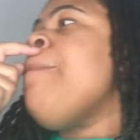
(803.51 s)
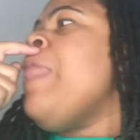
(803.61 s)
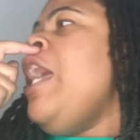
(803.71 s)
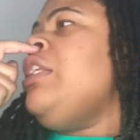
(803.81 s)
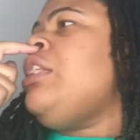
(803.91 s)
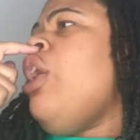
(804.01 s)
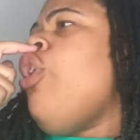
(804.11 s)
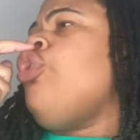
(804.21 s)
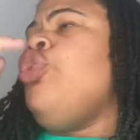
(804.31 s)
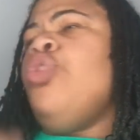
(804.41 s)
And
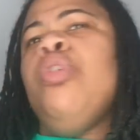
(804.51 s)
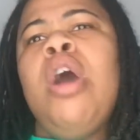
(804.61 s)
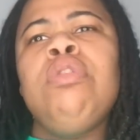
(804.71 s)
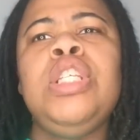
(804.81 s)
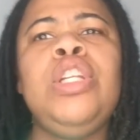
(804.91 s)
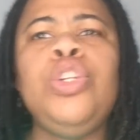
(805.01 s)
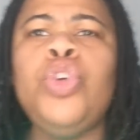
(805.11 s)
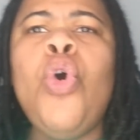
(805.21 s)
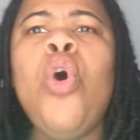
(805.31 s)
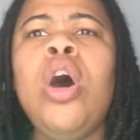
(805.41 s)
so, you go to the
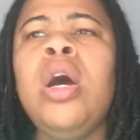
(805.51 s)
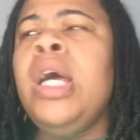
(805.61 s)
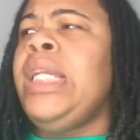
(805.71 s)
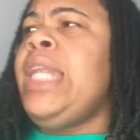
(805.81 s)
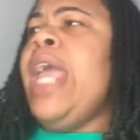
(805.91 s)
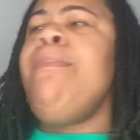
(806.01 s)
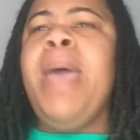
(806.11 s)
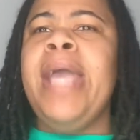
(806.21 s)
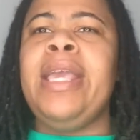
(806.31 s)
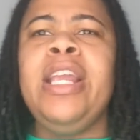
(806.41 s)
door, they
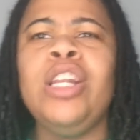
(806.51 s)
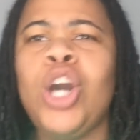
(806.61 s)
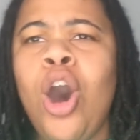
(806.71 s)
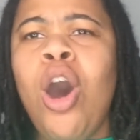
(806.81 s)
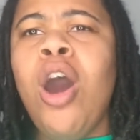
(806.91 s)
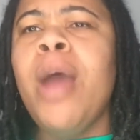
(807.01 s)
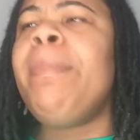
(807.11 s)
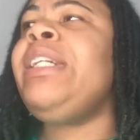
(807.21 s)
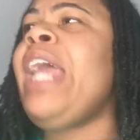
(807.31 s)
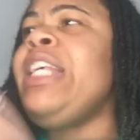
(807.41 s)
back in the car,
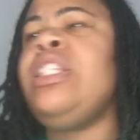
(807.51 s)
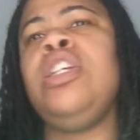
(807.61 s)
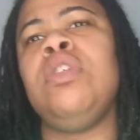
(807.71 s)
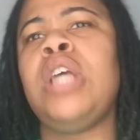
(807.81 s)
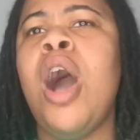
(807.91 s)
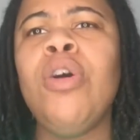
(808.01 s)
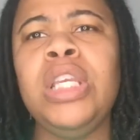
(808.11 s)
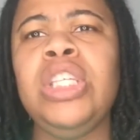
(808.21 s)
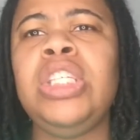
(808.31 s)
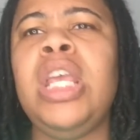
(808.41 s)
but they still
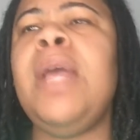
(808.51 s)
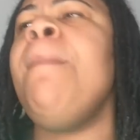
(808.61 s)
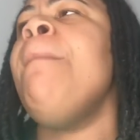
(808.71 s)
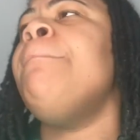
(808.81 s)
talking shit,